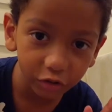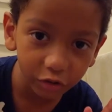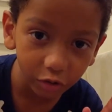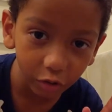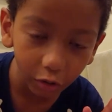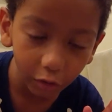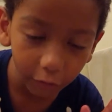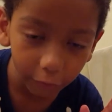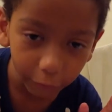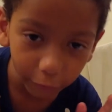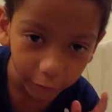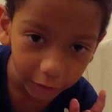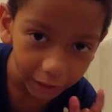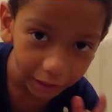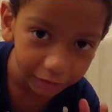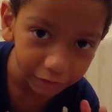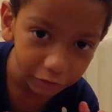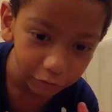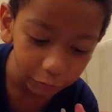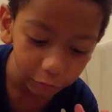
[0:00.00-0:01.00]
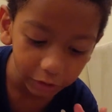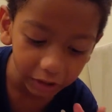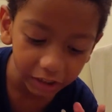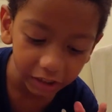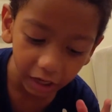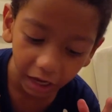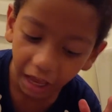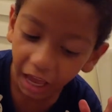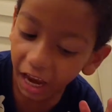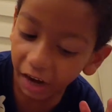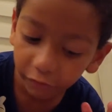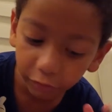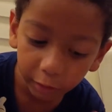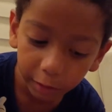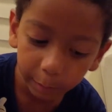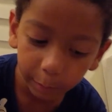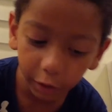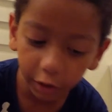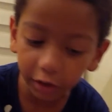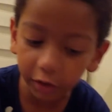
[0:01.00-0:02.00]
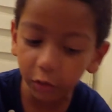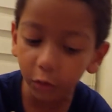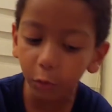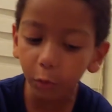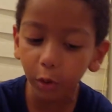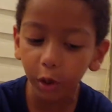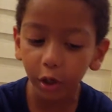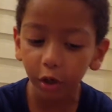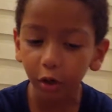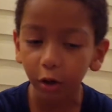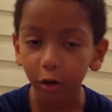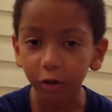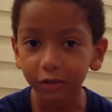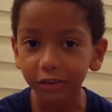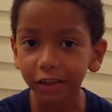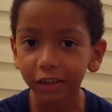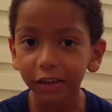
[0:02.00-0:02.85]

Don't forget to read every book in the world.